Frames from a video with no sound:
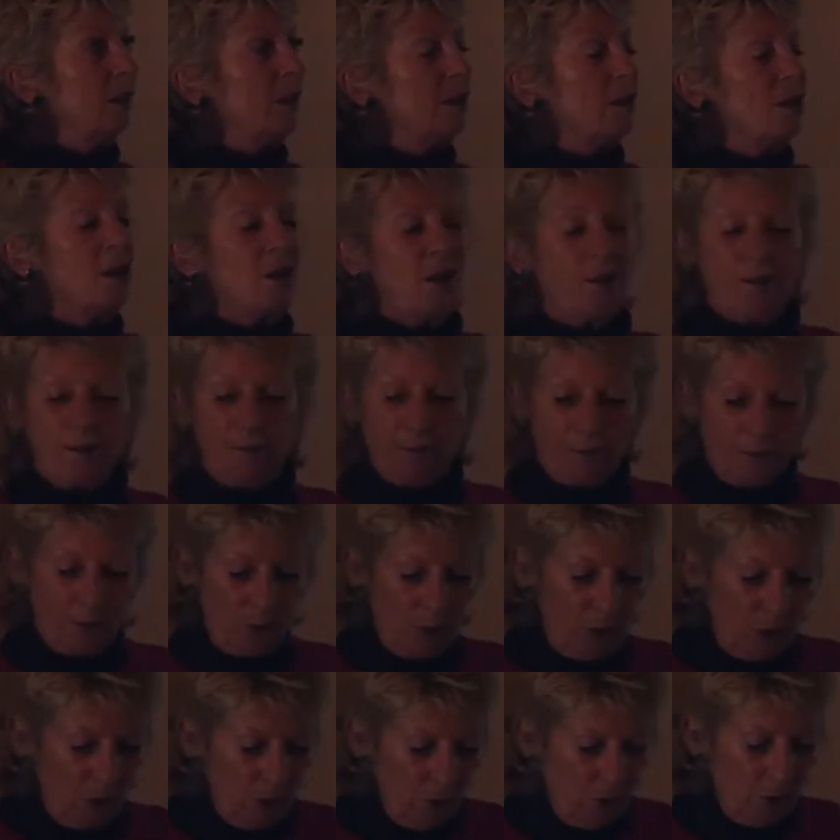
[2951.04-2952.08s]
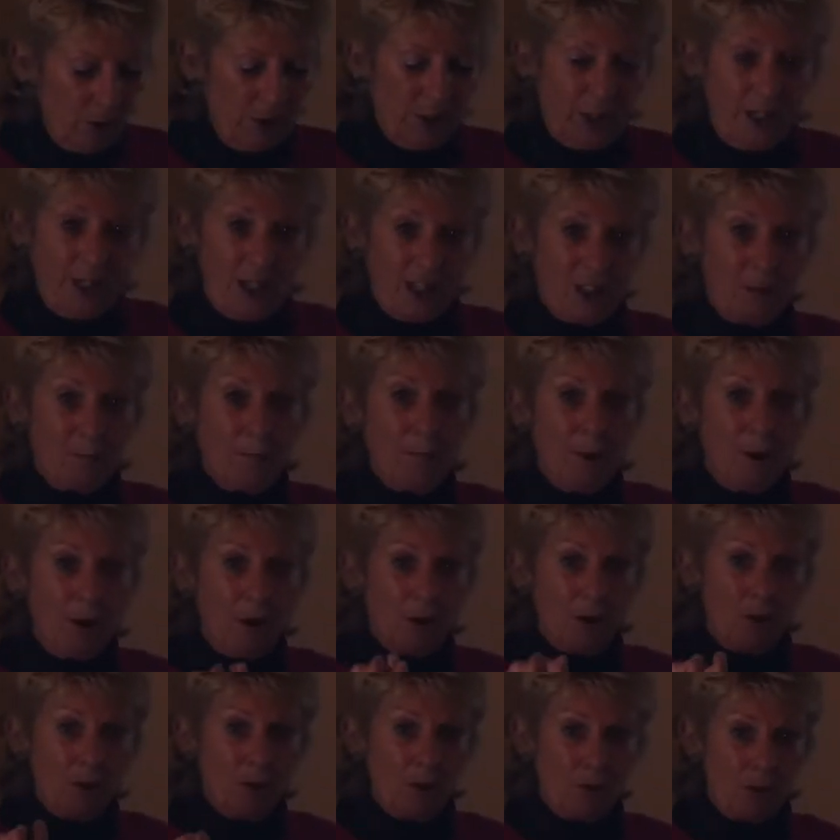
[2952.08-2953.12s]
stuff, when you look at it,
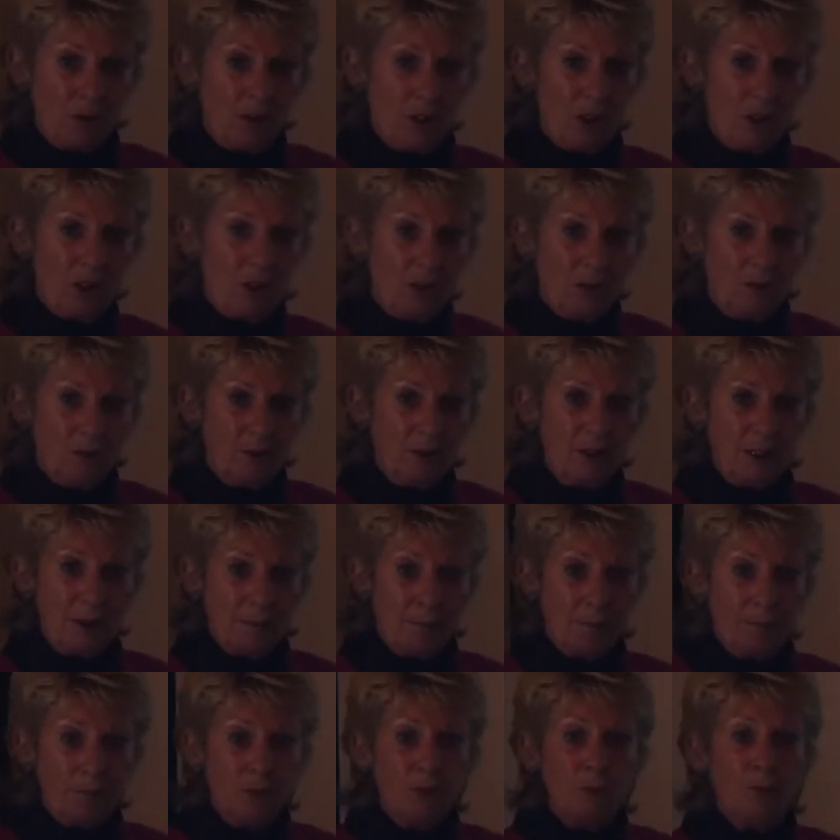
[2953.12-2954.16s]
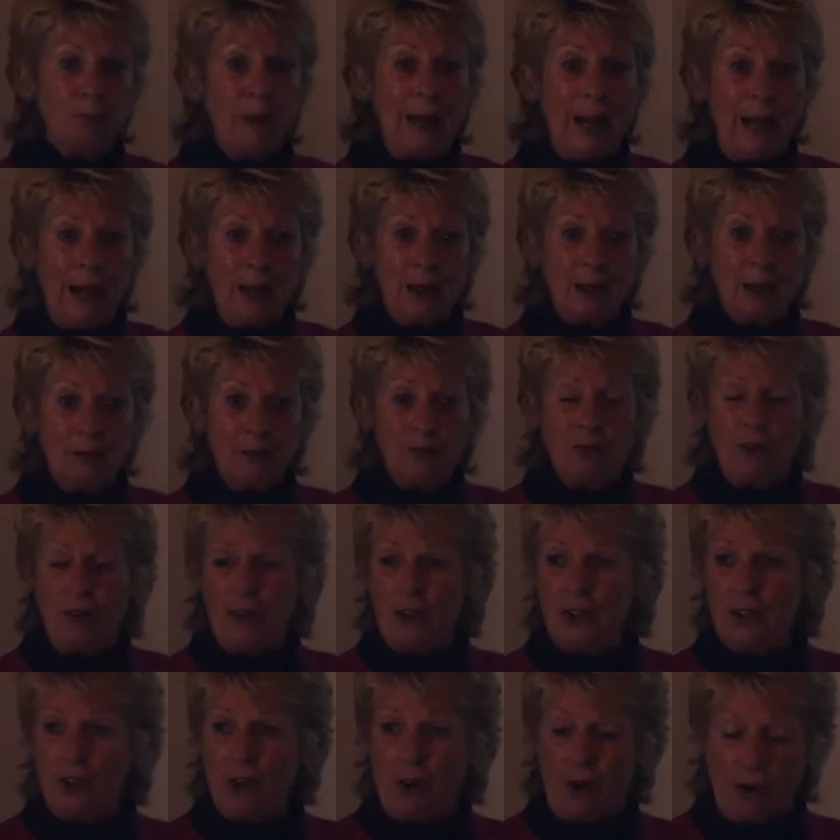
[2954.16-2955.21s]
sparkles. It's black, very
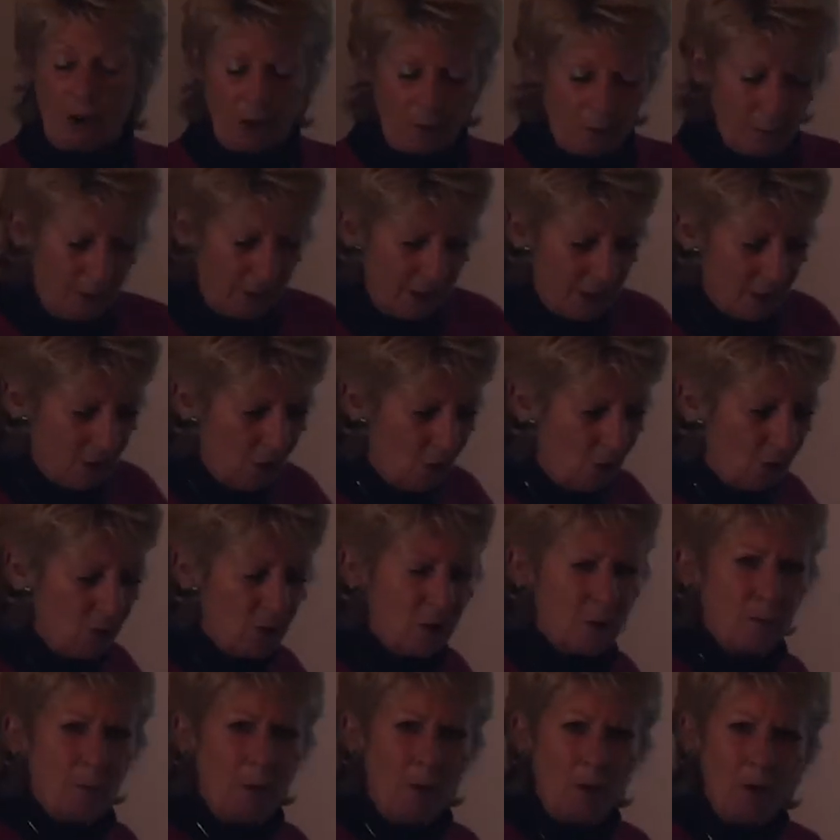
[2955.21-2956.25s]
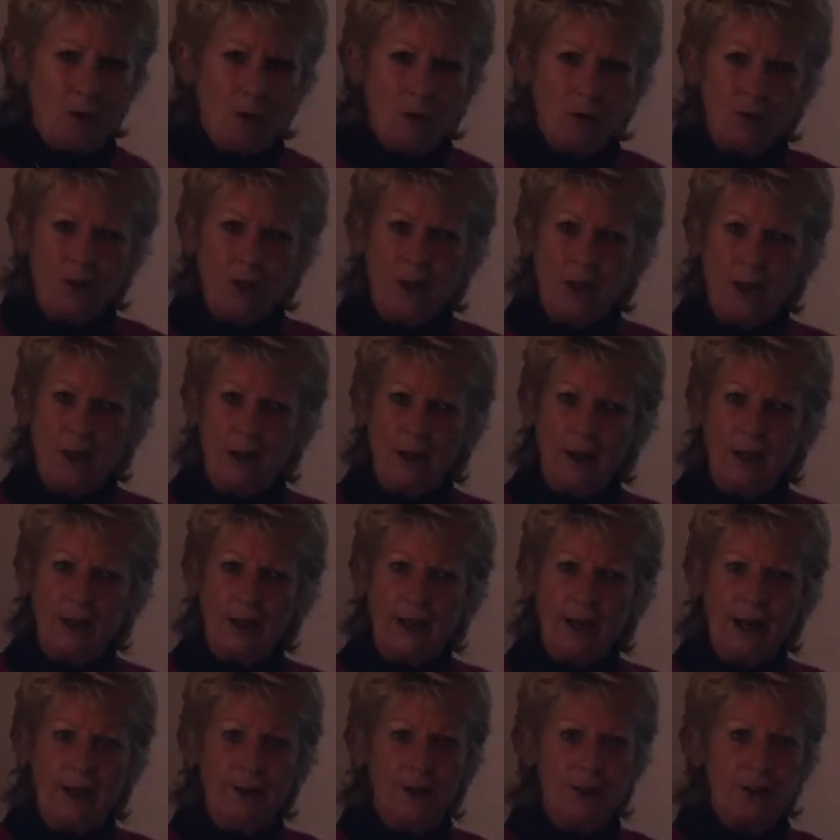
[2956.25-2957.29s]
dark, but it's got sparkles in it, like
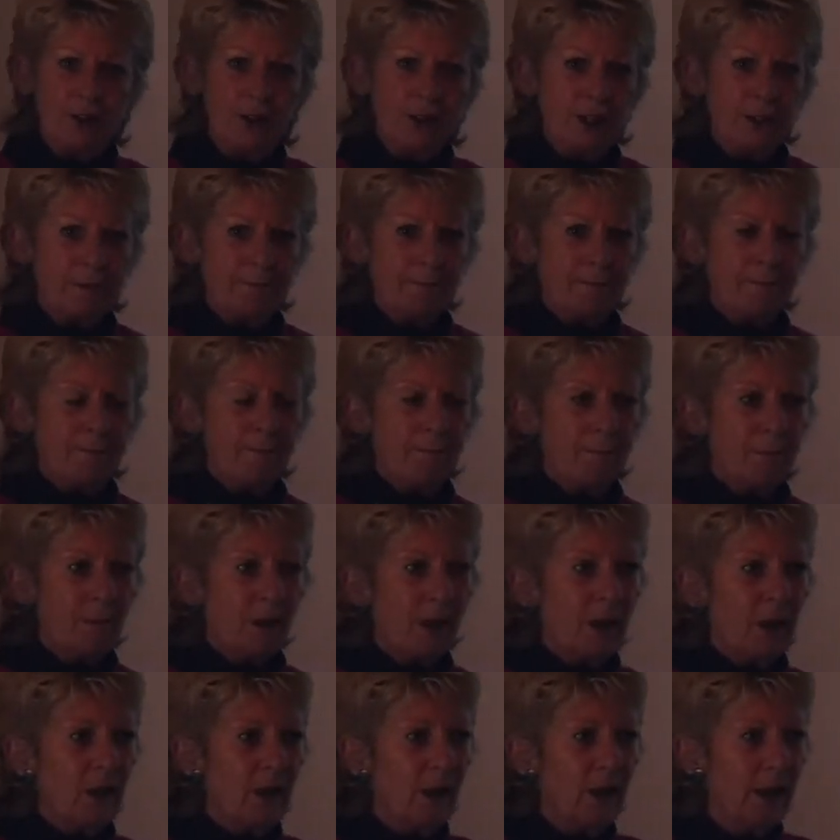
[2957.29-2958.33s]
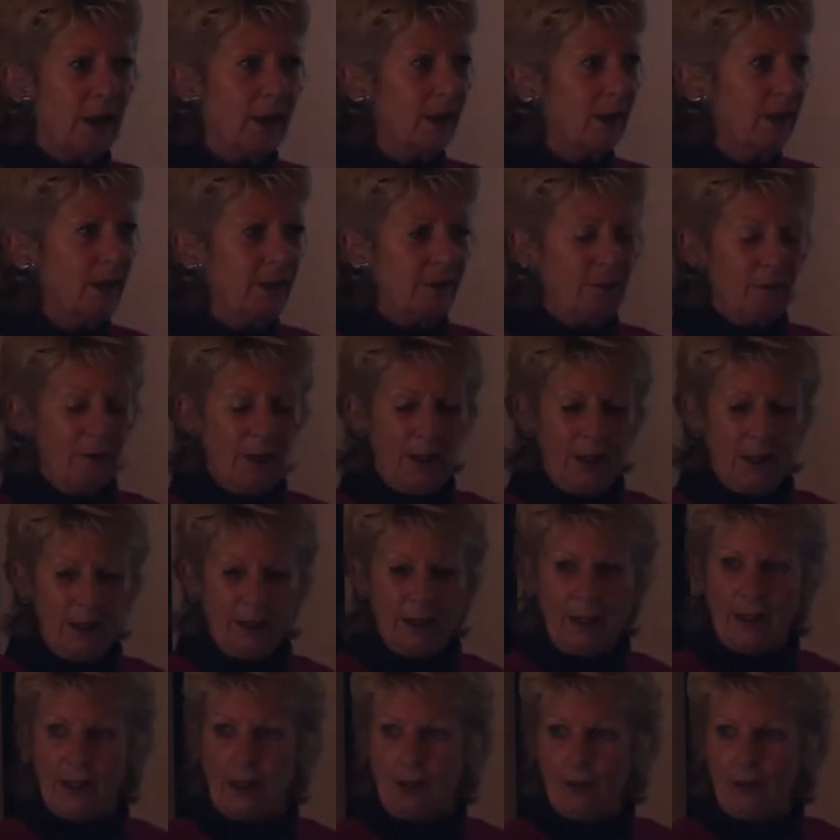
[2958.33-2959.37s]
energy, like
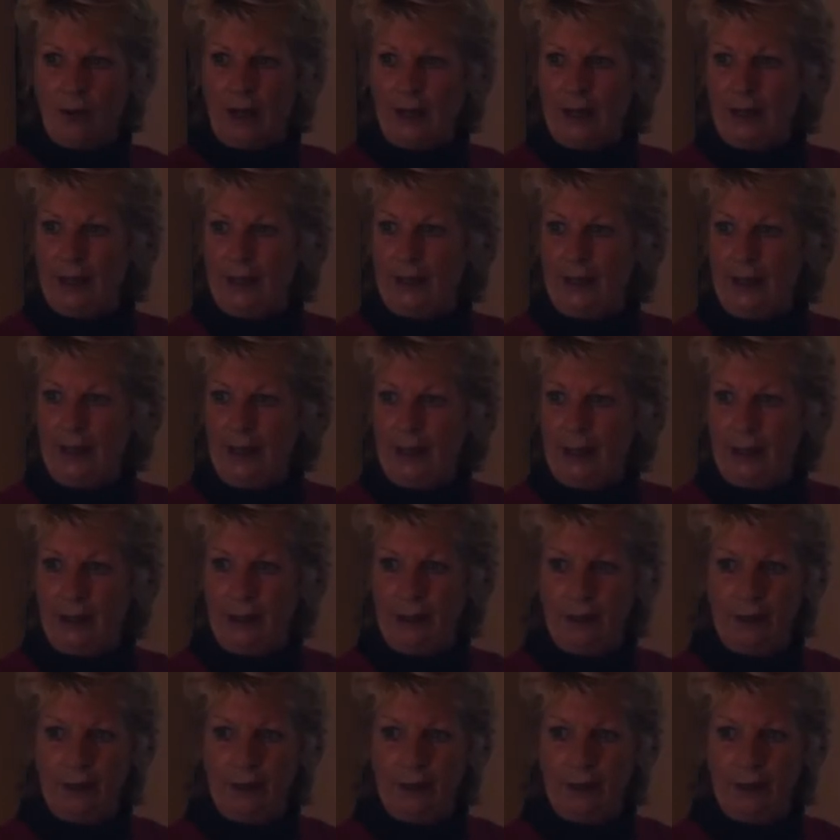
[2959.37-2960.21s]
lightning crackling in it.